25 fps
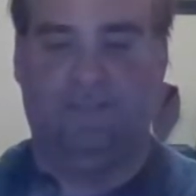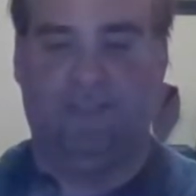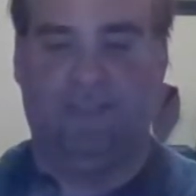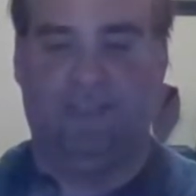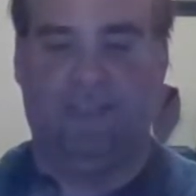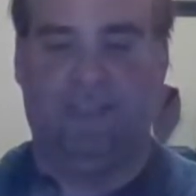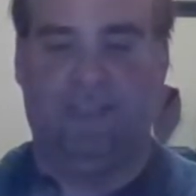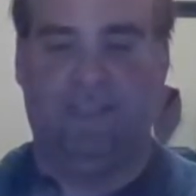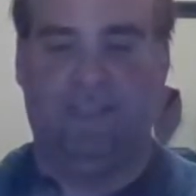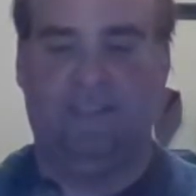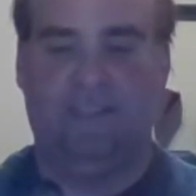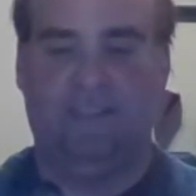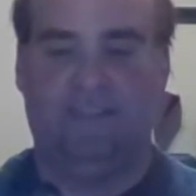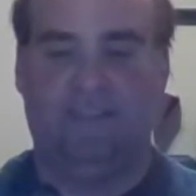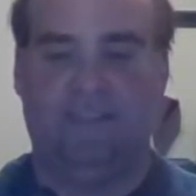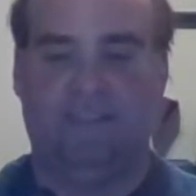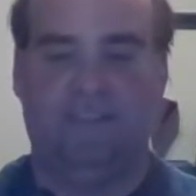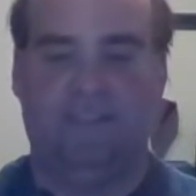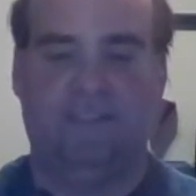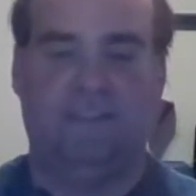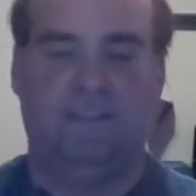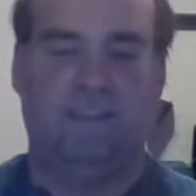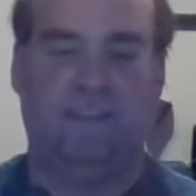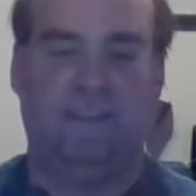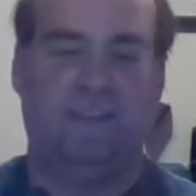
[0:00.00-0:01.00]
of the night
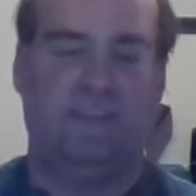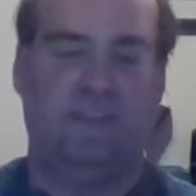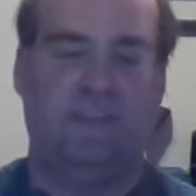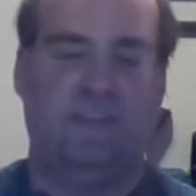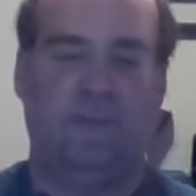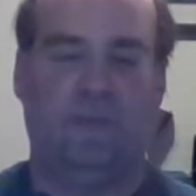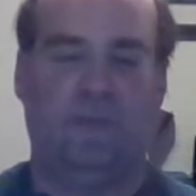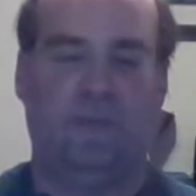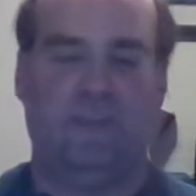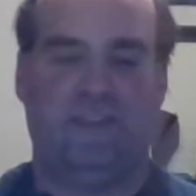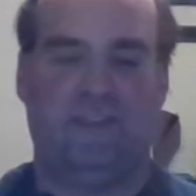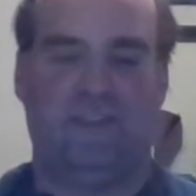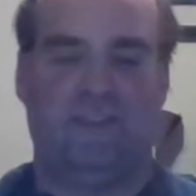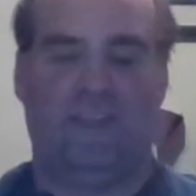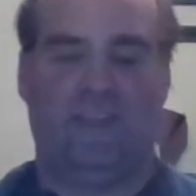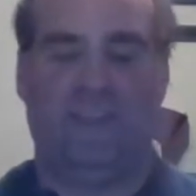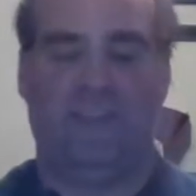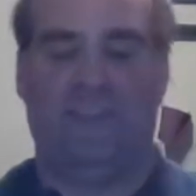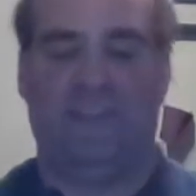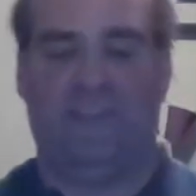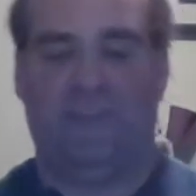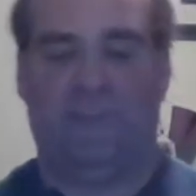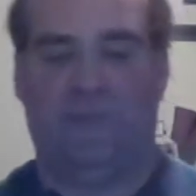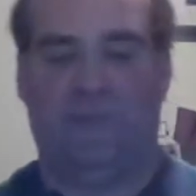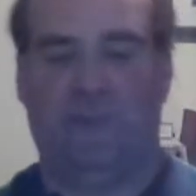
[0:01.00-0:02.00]

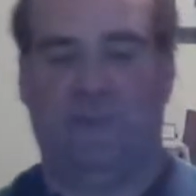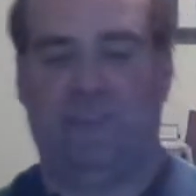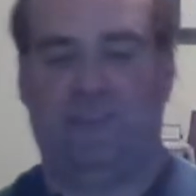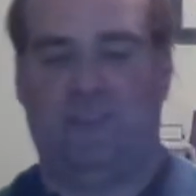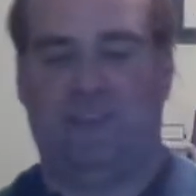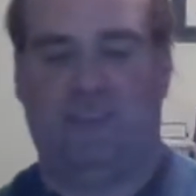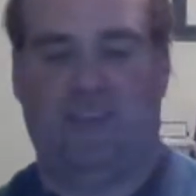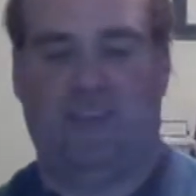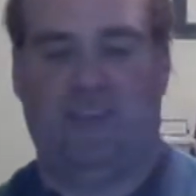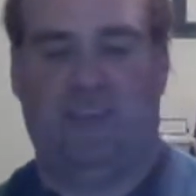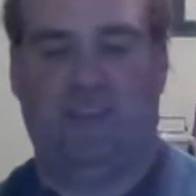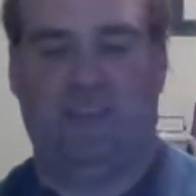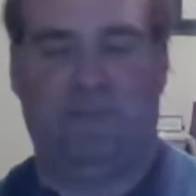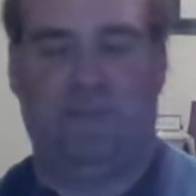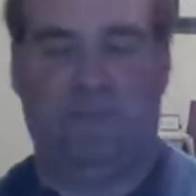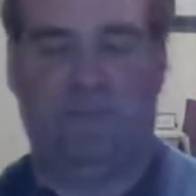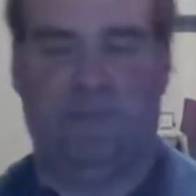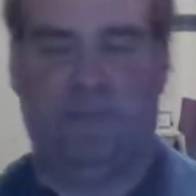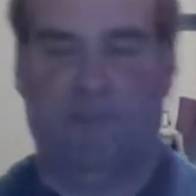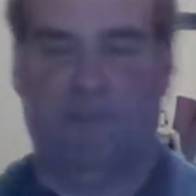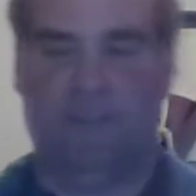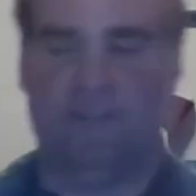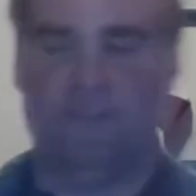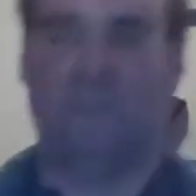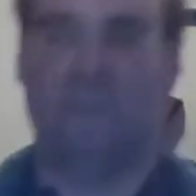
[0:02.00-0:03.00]
was um,
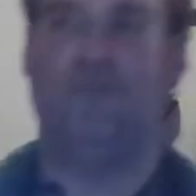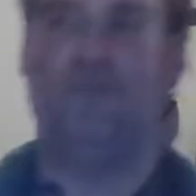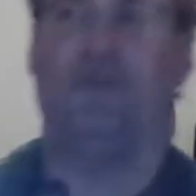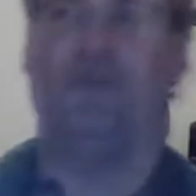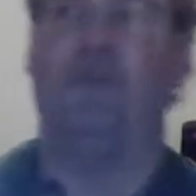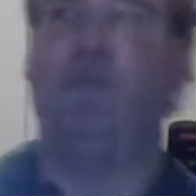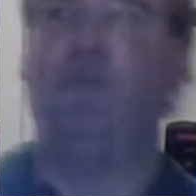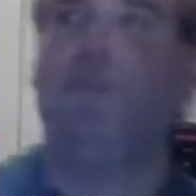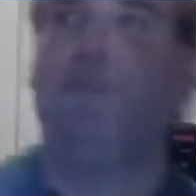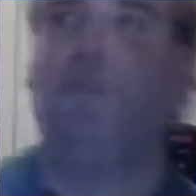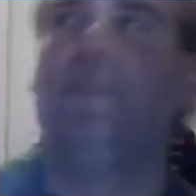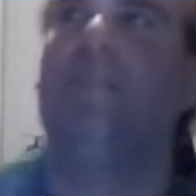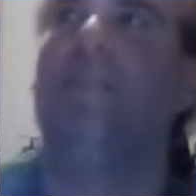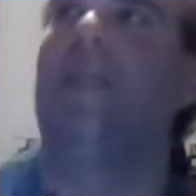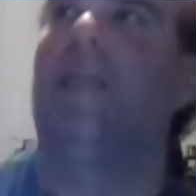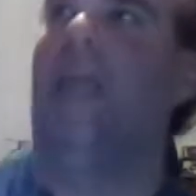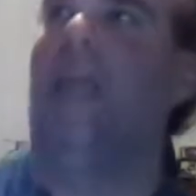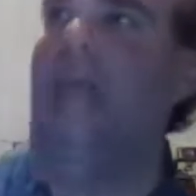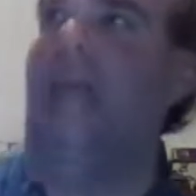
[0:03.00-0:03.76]
the Riott Squad